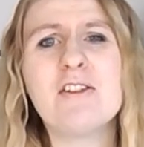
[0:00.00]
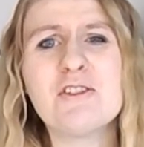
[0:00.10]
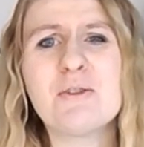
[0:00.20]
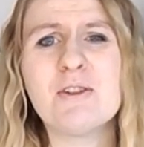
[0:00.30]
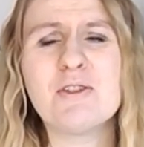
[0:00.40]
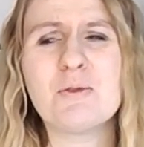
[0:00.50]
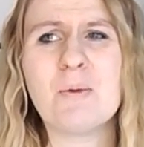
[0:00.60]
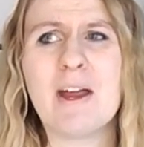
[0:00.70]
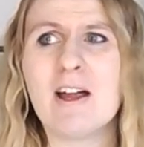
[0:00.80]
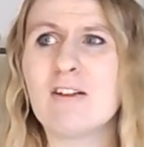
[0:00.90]
is going to
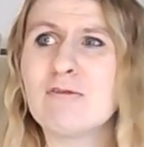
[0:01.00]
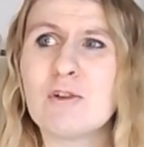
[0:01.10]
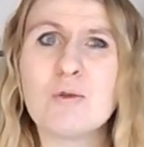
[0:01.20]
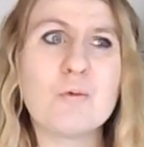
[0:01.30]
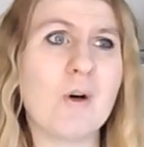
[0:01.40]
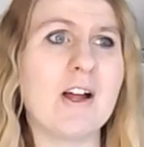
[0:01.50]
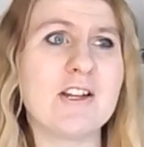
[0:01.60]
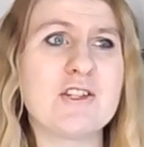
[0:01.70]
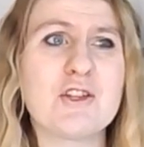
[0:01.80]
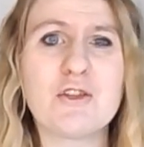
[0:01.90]
wear for
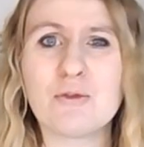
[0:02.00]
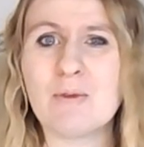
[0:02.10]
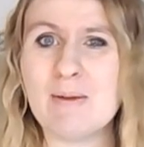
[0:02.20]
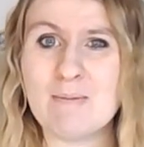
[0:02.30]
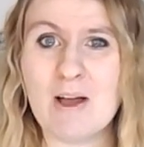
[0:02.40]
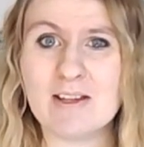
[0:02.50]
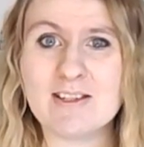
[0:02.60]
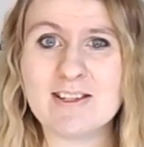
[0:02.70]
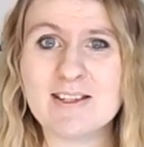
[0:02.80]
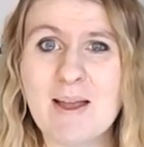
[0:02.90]
one to three
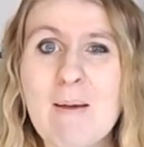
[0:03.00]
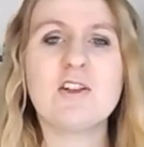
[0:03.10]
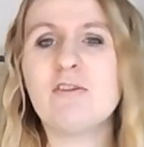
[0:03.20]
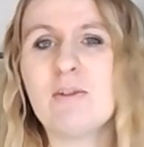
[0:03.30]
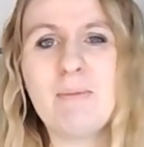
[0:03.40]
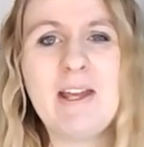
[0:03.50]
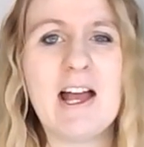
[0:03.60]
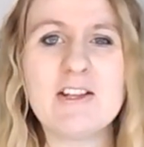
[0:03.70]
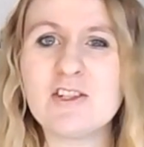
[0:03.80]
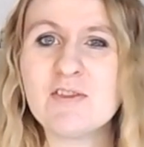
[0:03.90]
months. So for me
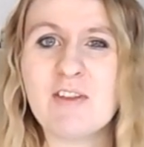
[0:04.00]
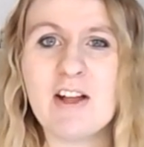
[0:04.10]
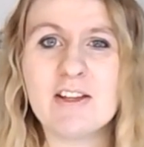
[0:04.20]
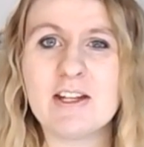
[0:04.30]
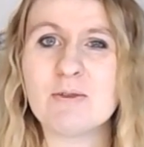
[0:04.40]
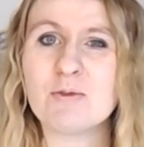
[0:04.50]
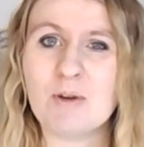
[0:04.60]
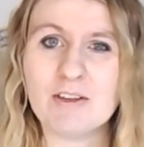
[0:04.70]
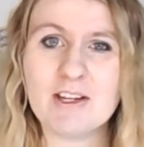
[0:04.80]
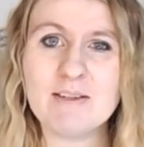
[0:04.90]
I just felt like it was
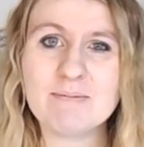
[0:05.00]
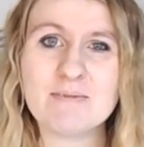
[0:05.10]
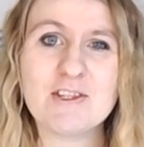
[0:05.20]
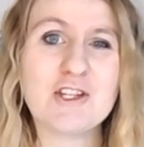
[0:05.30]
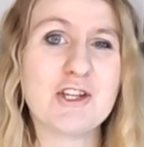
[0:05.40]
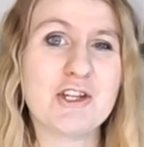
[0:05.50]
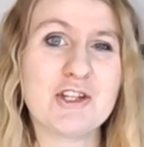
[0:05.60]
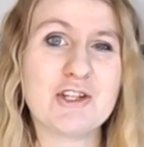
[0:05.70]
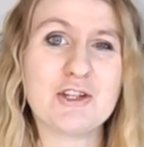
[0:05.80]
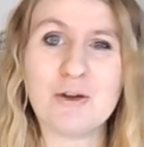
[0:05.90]
worth it to
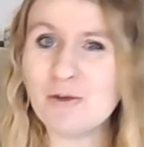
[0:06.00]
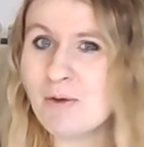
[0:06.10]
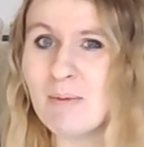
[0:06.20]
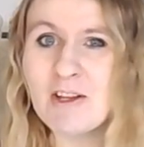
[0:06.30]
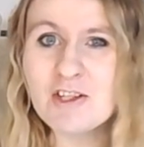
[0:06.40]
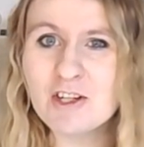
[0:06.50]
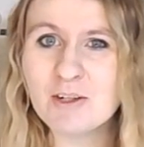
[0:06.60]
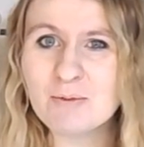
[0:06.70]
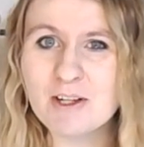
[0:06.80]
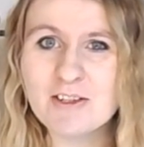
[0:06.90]
go to a bunch of
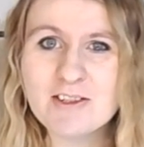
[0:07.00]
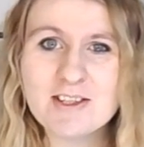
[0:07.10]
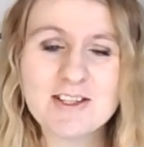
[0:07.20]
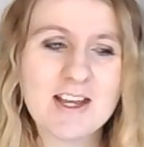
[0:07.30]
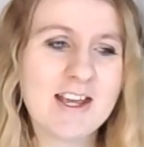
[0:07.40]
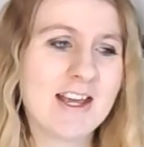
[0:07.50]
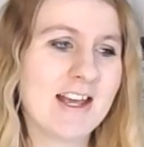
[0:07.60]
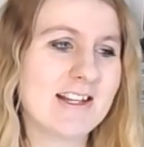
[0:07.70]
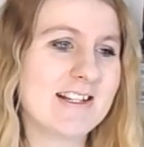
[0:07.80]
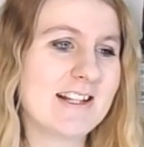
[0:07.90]
Goodwills
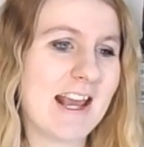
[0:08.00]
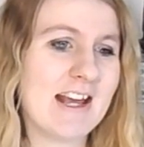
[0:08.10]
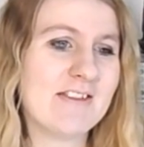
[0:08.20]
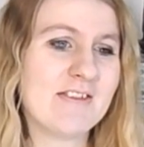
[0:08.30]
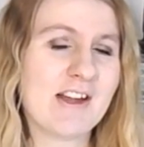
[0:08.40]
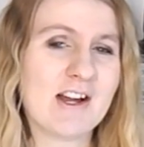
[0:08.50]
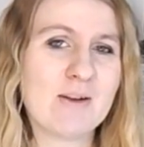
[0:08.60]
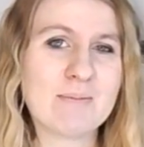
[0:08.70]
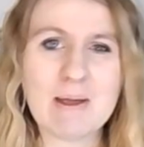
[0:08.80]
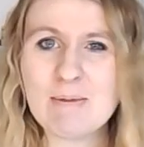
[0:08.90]
scan
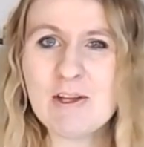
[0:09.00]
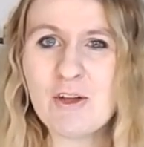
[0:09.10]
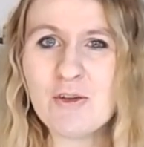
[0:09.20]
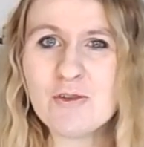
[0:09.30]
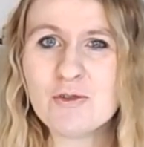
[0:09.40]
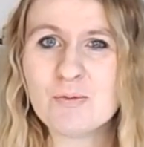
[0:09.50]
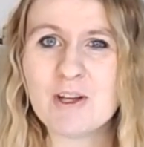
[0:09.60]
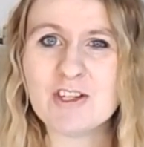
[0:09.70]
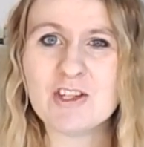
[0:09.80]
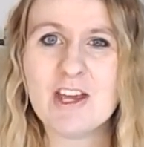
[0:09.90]
their baby clothes
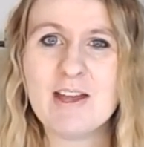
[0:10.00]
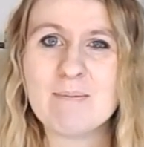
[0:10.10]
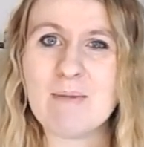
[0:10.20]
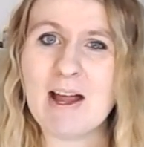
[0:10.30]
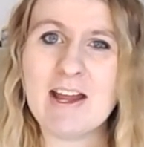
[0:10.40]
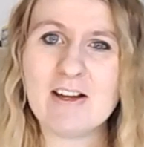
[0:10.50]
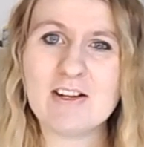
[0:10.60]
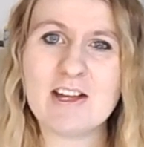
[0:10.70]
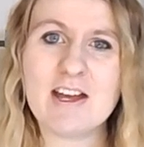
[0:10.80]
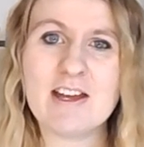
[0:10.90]
which in my
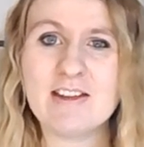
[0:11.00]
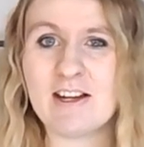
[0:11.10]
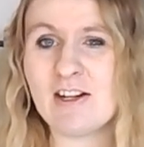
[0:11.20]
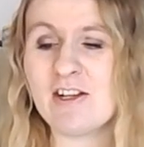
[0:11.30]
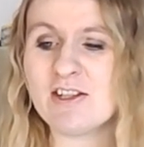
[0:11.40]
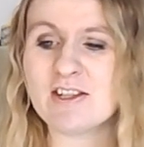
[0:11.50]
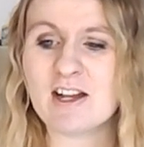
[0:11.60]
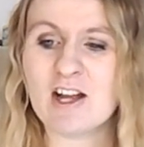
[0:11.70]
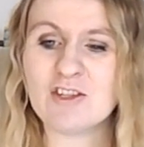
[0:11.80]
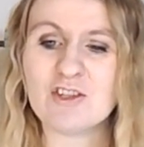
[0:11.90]
area and the areas
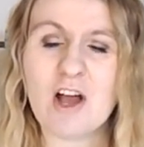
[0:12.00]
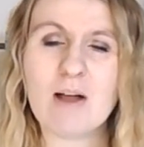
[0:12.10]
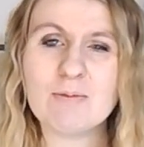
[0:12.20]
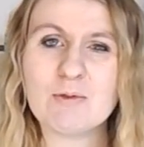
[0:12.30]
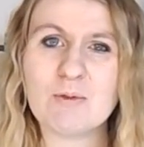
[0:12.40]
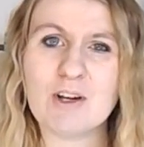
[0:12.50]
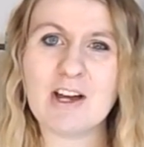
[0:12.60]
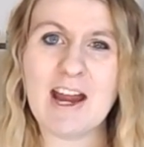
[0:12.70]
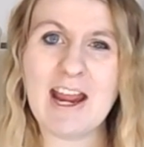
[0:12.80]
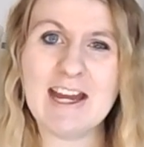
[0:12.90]
that I shopped
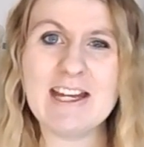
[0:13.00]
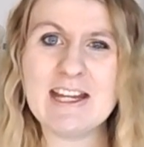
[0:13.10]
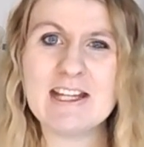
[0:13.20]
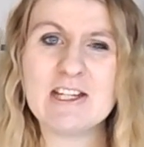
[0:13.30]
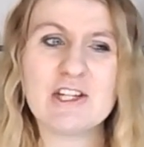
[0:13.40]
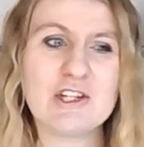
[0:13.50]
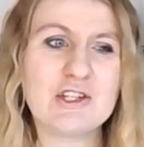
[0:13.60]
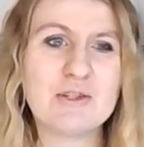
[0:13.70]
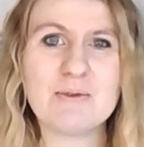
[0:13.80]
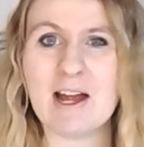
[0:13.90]
were 80
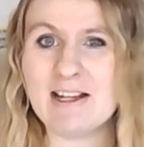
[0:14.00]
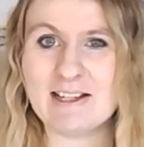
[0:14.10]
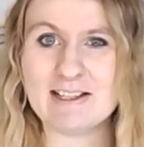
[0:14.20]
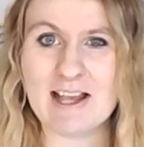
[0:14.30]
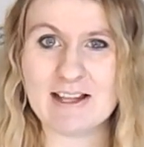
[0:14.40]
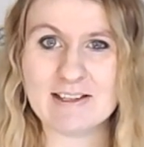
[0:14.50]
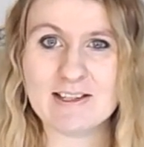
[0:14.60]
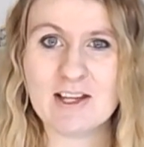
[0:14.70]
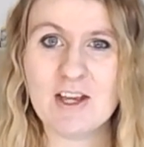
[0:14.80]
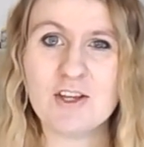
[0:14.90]
to 90
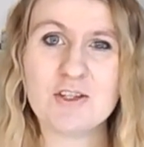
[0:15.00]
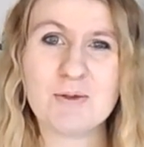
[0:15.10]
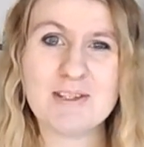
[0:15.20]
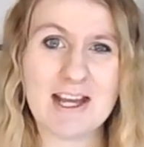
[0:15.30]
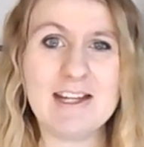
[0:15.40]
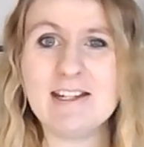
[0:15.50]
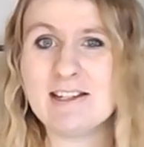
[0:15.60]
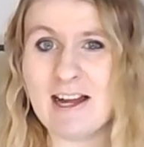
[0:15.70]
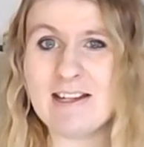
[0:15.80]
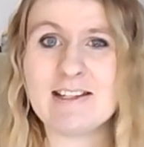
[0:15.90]
cents. So it was 80
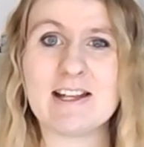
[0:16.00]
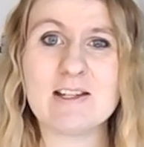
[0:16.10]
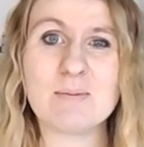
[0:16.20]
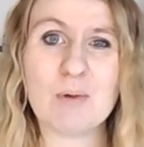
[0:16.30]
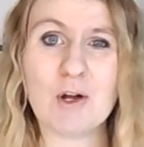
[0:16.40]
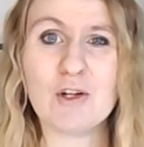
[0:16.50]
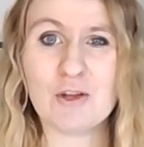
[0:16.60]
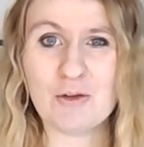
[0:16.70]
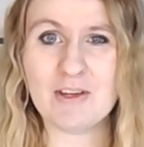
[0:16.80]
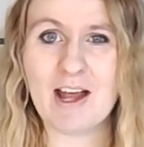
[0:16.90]
to 90 cents per
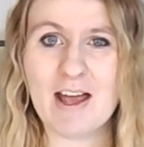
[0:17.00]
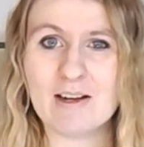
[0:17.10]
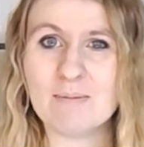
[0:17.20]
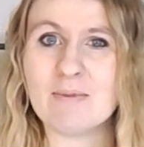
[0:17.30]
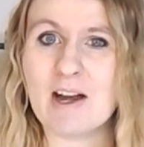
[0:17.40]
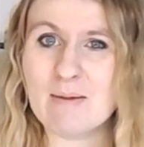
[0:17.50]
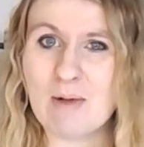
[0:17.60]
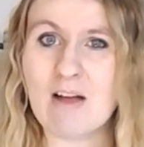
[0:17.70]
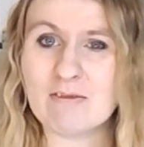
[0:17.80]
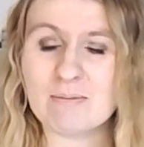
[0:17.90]
clothing item that I
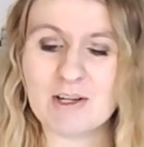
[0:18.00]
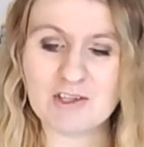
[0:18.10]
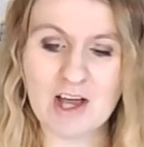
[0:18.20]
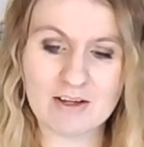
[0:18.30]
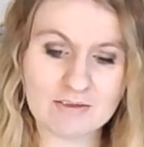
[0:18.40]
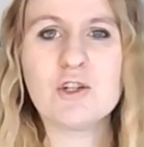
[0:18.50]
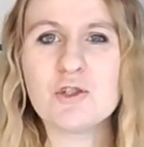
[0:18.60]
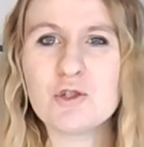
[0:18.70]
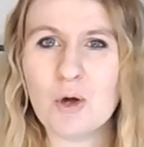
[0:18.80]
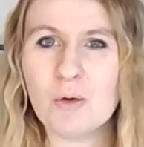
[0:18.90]
bought for my child.
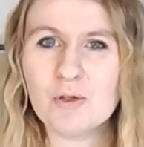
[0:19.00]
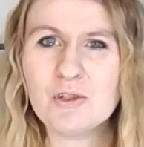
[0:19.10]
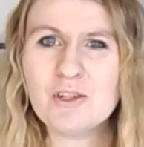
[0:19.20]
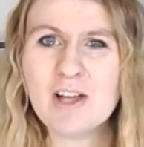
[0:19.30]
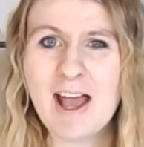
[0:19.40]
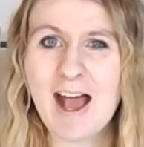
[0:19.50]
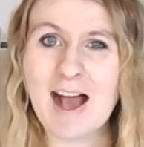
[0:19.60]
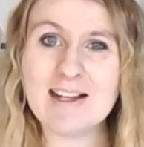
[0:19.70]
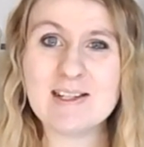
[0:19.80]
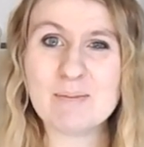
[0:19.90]
Total,
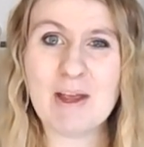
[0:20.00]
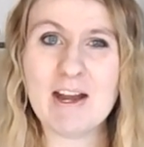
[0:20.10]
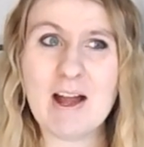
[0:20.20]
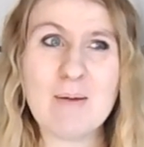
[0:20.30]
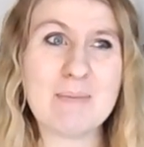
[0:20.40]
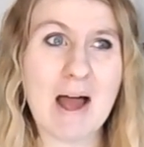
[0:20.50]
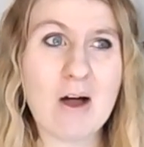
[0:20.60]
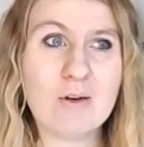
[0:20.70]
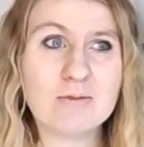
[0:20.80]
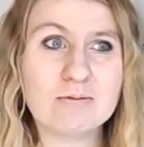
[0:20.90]
I spent
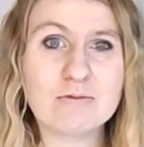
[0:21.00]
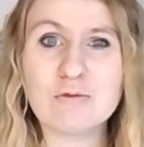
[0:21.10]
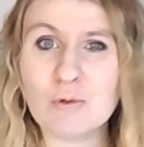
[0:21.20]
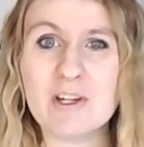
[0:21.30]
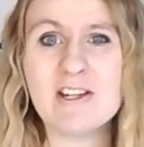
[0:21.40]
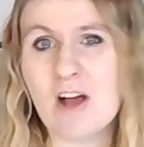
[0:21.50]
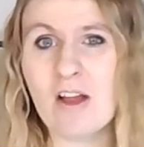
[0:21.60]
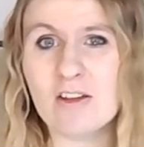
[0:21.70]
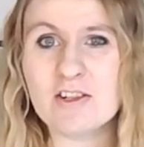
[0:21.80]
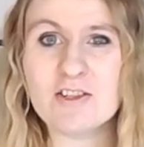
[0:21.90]
about $40
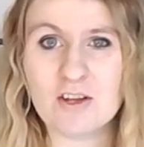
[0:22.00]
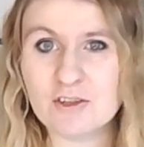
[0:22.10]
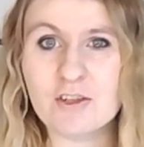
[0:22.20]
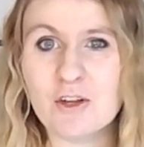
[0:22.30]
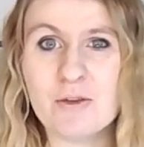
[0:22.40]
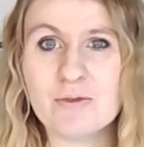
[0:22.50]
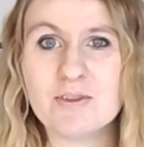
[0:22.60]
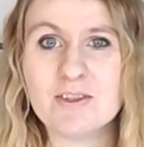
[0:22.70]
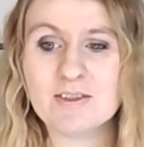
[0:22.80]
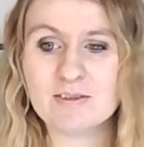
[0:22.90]
on clothes.